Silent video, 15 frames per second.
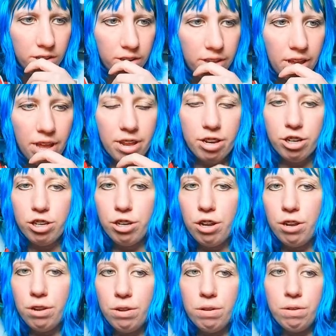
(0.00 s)
Okay,
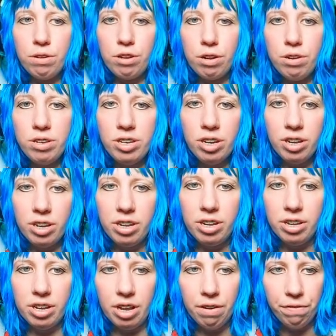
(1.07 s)
so go to
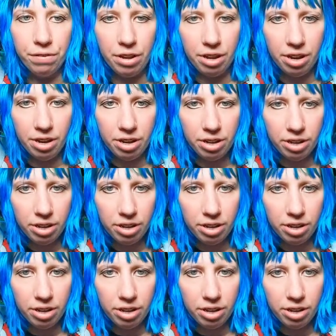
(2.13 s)
Giphy